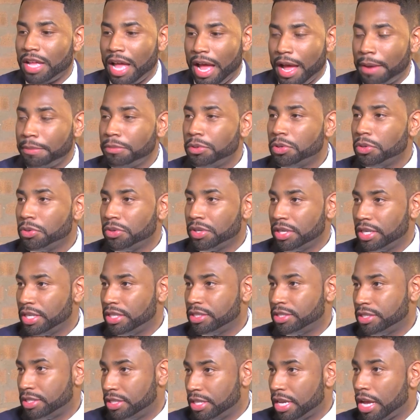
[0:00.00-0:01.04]
I'm doing
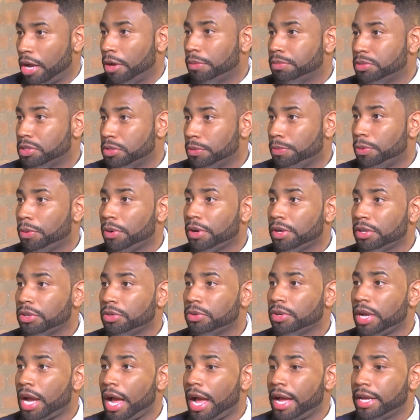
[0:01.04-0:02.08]
this to help support
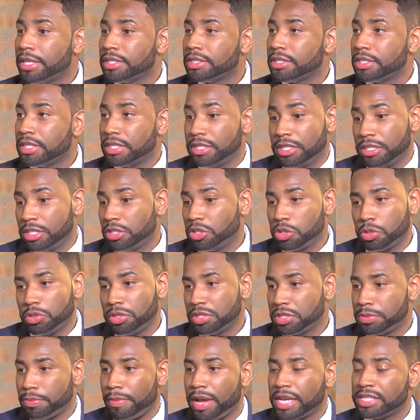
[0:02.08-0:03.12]
you guys. And so
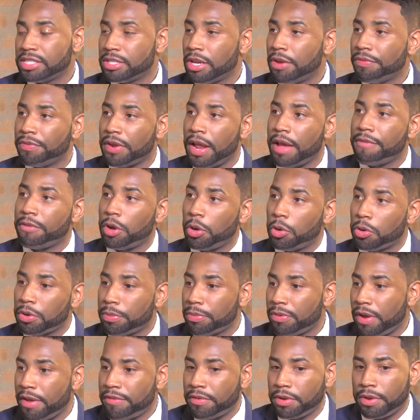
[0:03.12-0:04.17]
it's myself and I have an older
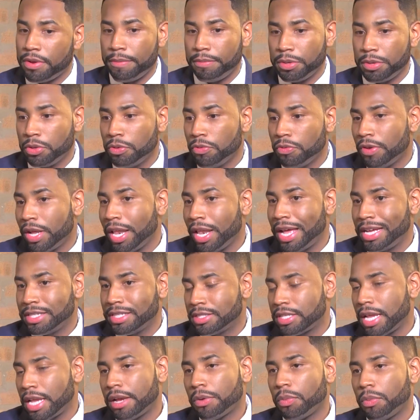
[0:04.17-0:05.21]
brother. But you
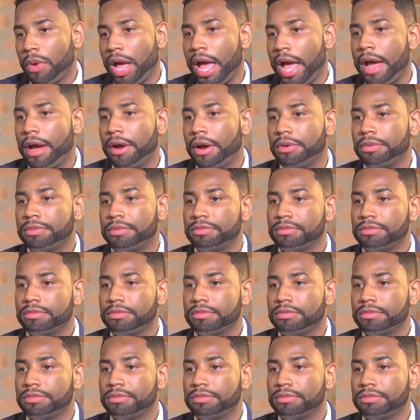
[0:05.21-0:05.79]
realize like, wow.